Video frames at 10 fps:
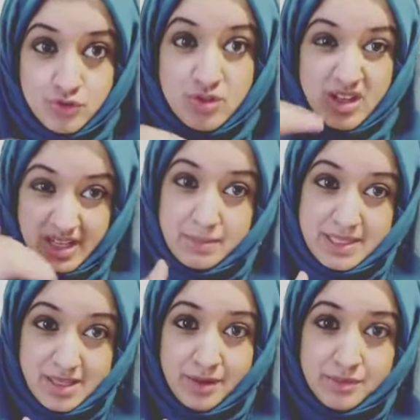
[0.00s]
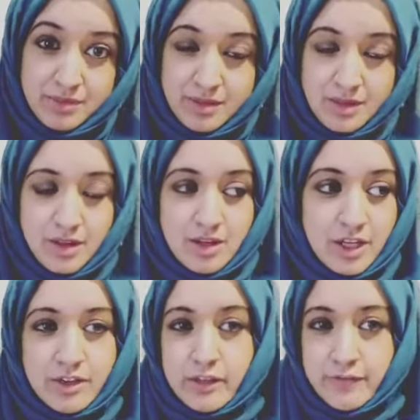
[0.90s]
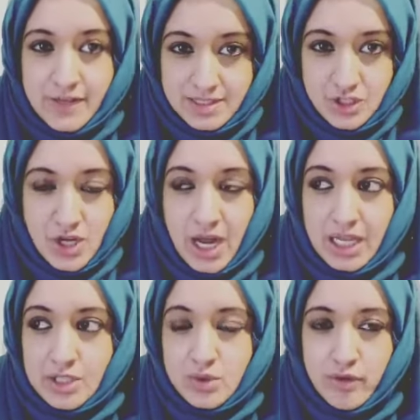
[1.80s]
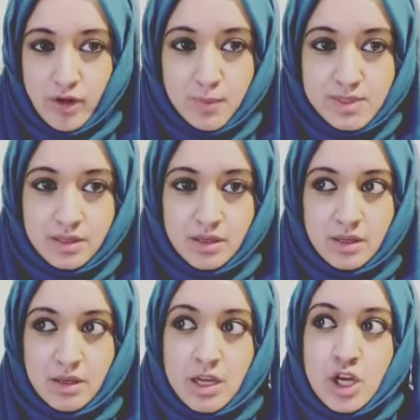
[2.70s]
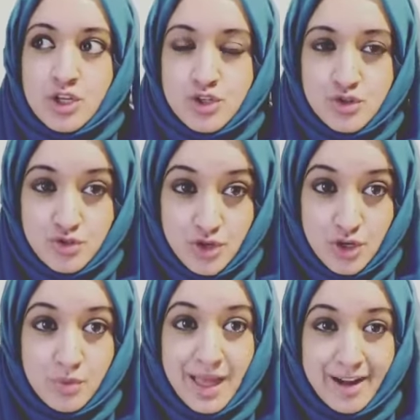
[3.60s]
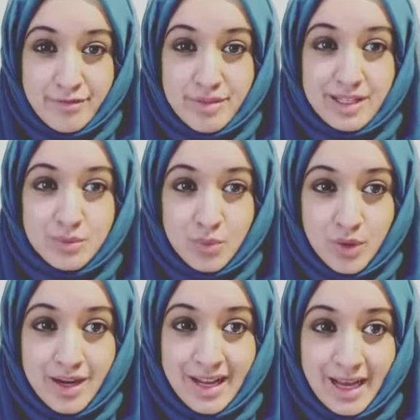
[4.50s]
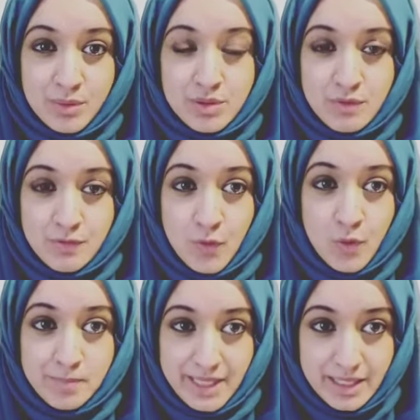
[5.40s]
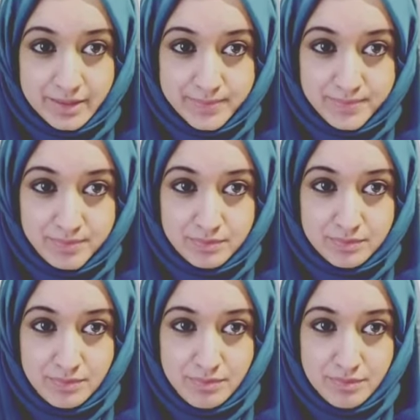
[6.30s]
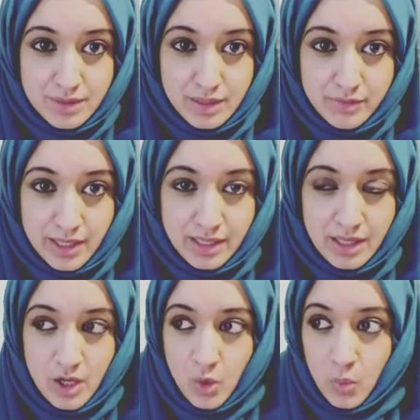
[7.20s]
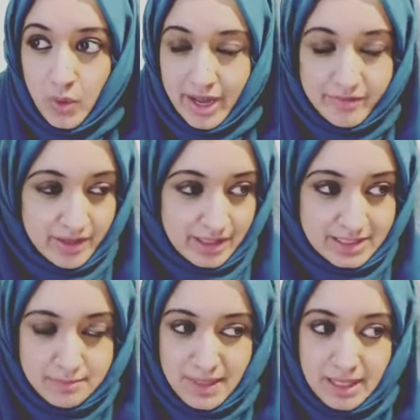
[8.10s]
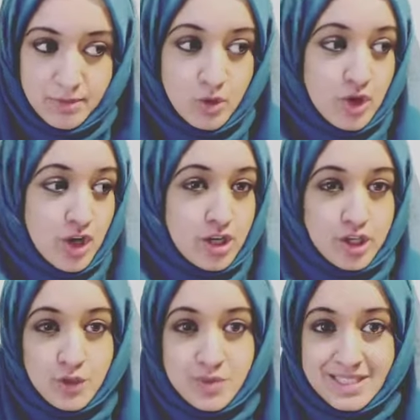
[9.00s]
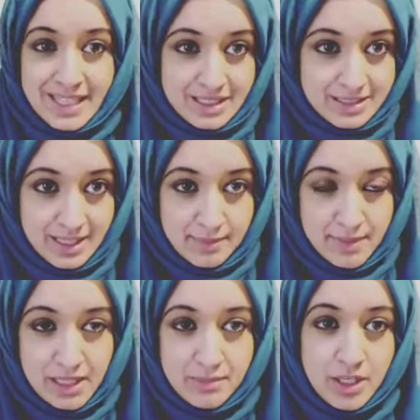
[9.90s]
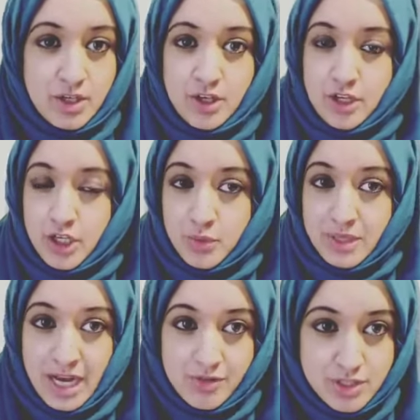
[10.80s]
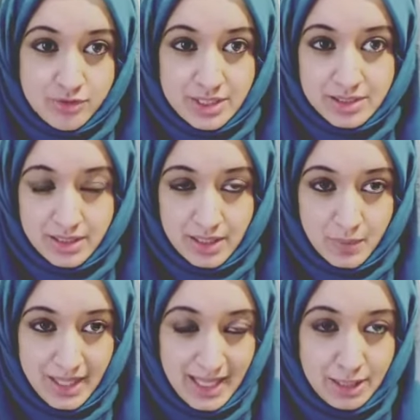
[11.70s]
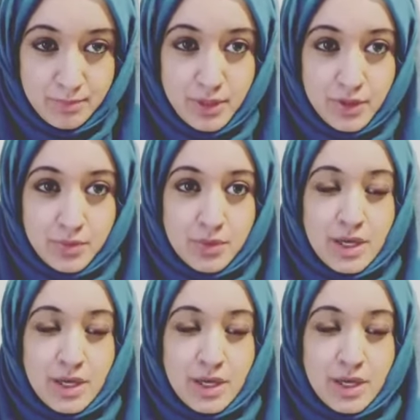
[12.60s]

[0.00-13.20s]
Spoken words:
a little bit down, you face a challenge or an obstacle, just know that everything's working out for me, right? Whatever that is. Maybe you're learning a new skill set. Maybe you're learning a new characteristic that will help you